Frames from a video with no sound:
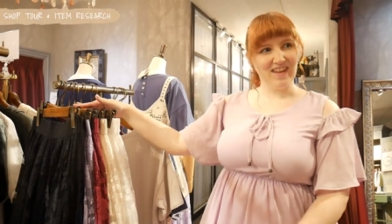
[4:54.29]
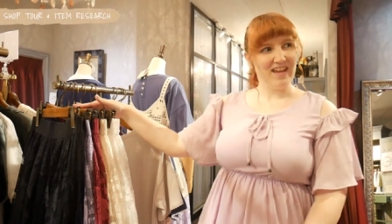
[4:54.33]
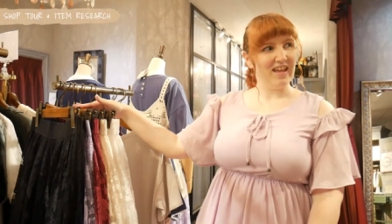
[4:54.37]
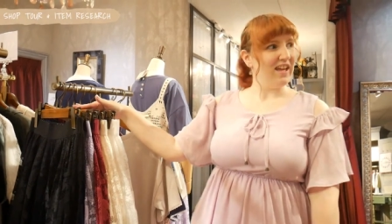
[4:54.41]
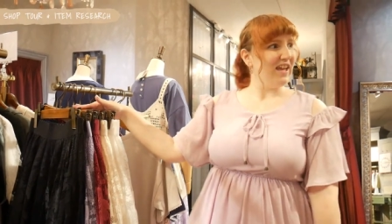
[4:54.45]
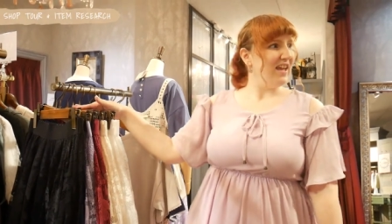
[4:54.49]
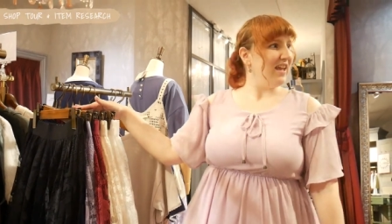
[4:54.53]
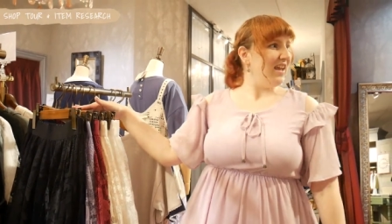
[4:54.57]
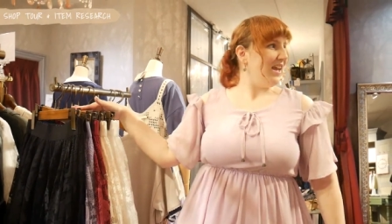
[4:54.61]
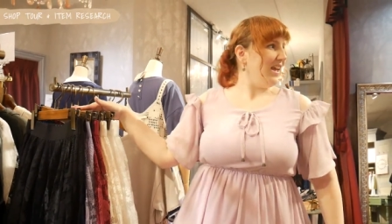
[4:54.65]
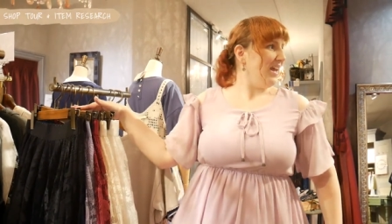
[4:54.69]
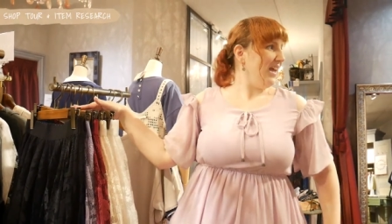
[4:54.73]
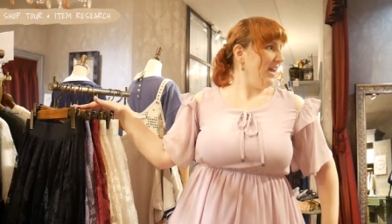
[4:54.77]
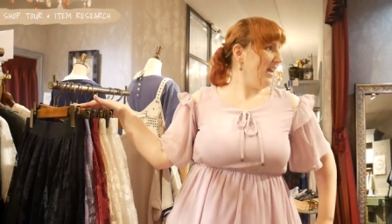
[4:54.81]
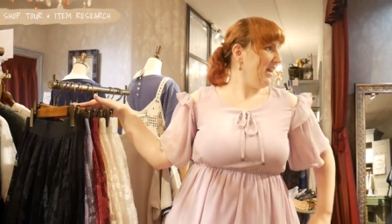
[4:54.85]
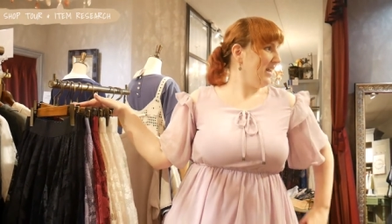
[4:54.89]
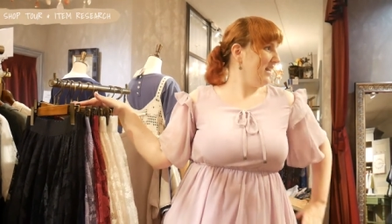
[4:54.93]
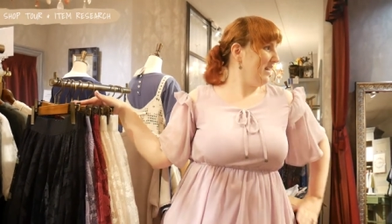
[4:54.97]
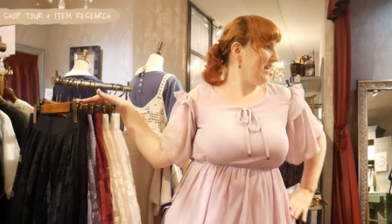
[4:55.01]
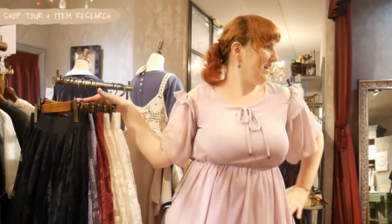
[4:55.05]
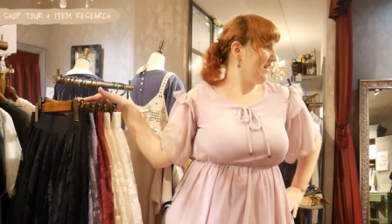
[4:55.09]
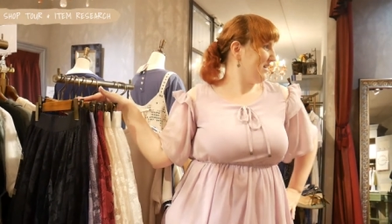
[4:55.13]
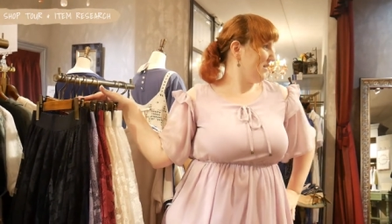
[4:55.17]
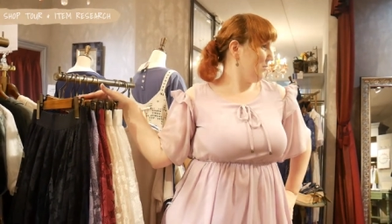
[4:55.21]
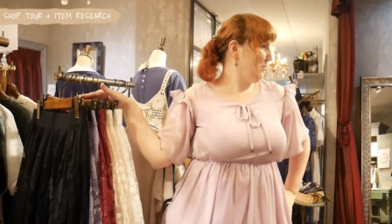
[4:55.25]

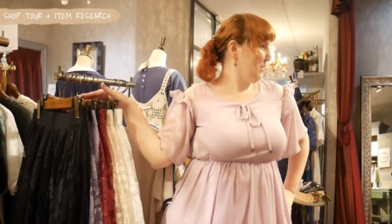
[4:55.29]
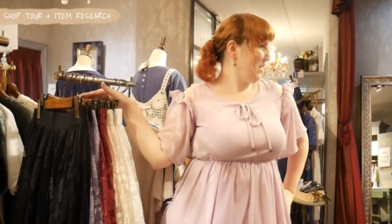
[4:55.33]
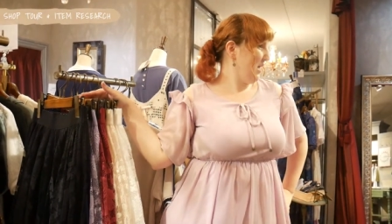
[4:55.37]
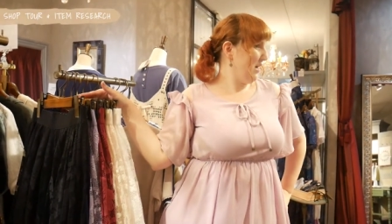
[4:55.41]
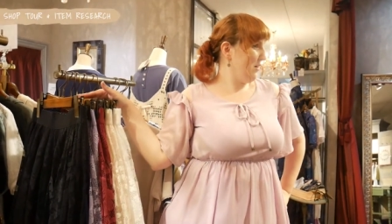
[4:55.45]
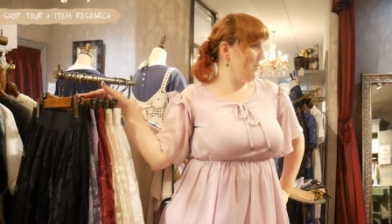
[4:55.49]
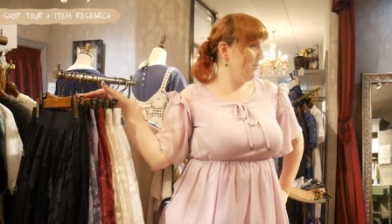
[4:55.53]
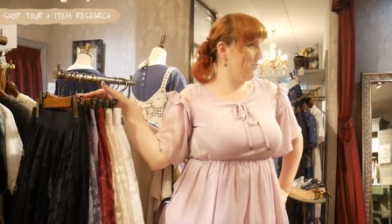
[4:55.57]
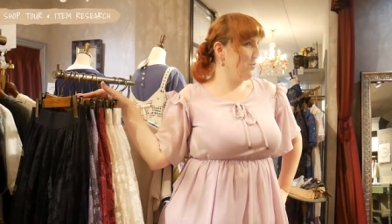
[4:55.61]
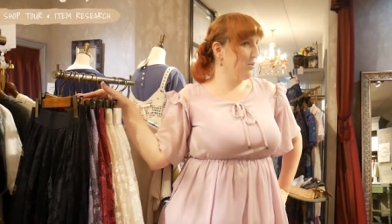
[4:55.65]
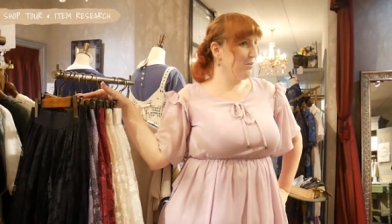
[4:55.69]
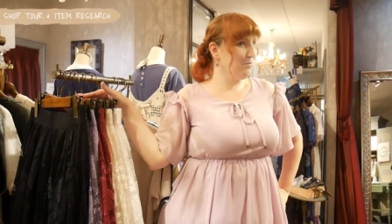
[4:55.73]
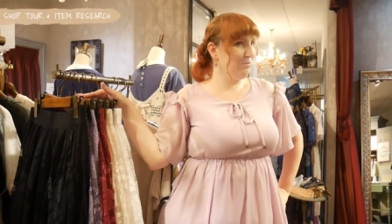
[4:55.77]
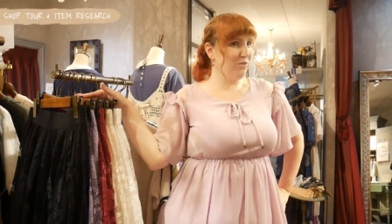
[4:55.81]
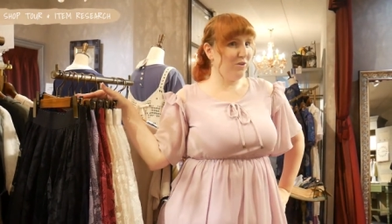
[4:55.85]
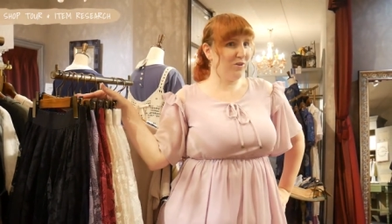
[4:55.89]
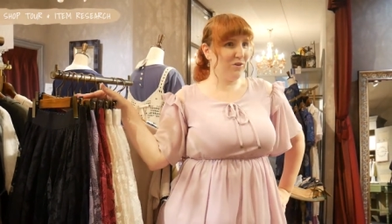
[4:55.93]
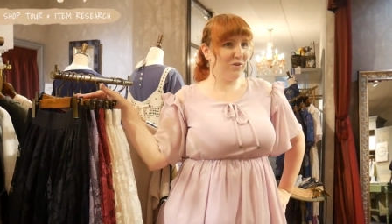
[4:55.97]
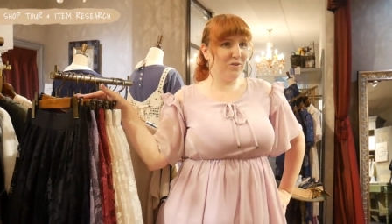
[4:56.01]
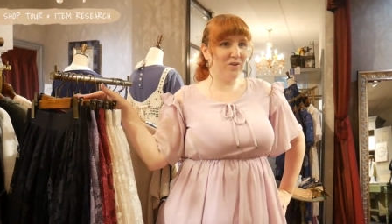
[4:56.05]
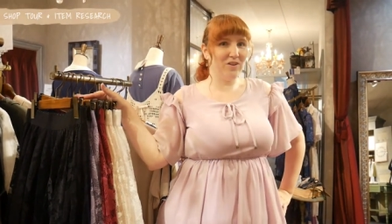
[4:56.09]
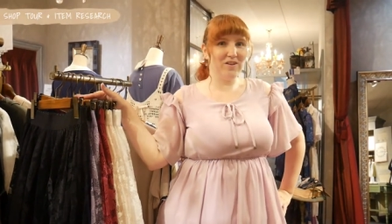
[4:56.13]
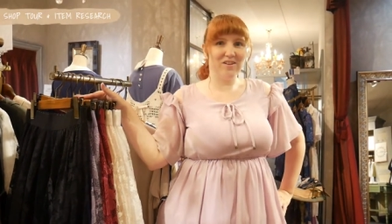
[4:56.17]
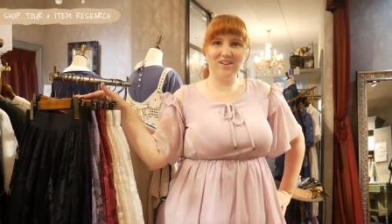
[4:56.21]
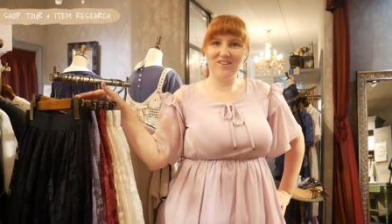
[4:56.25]
and yes we have one
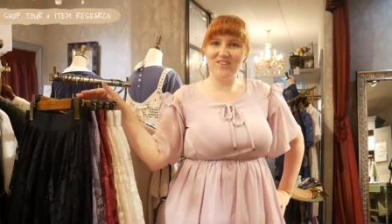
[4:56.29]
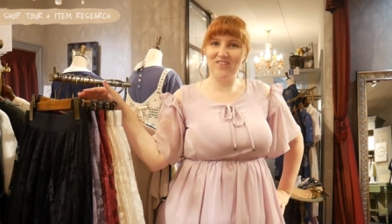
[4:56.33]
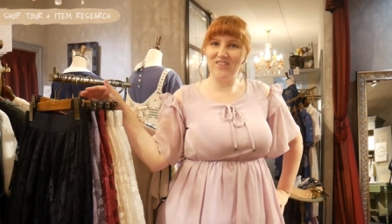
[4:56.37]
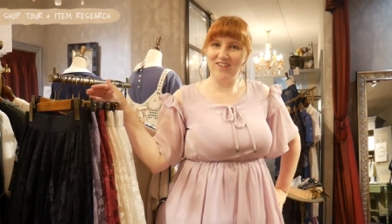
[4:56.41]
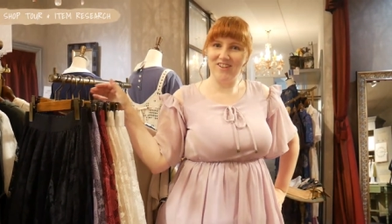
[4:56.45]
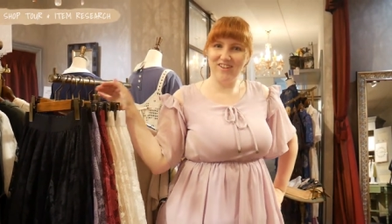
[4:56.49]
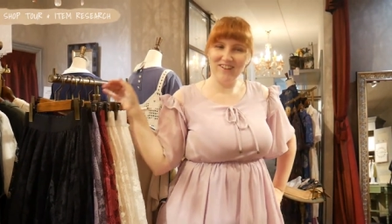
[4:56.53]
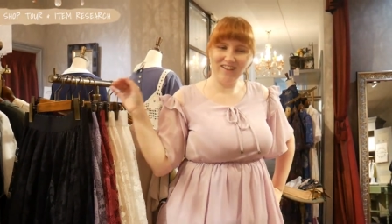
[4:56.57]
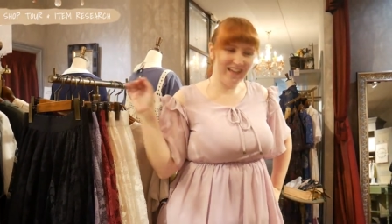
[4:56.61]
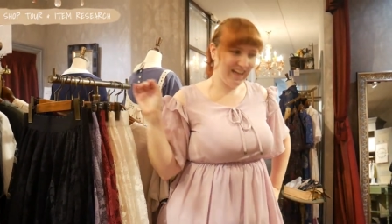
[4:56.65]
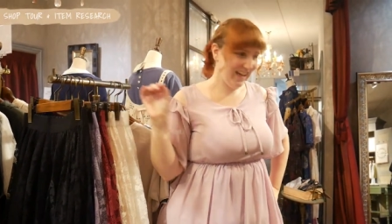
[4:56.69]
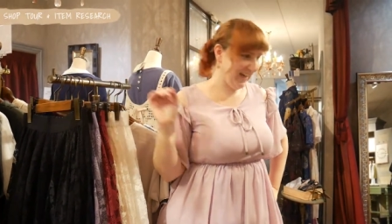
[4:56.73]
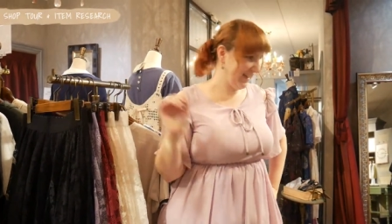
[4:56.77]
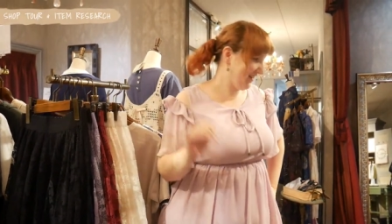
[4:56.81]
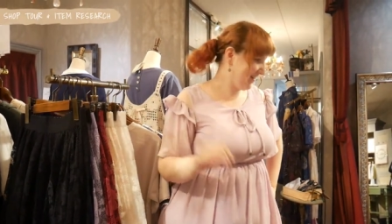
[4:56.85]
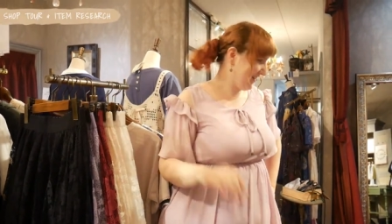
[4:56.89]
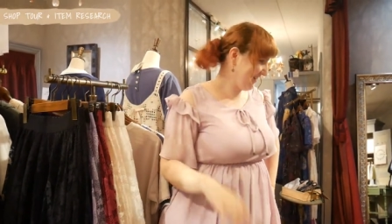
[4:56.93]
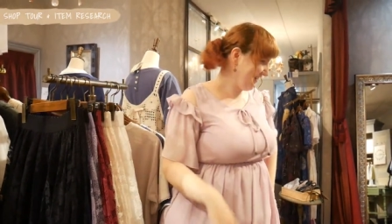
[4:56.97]
more corner to look at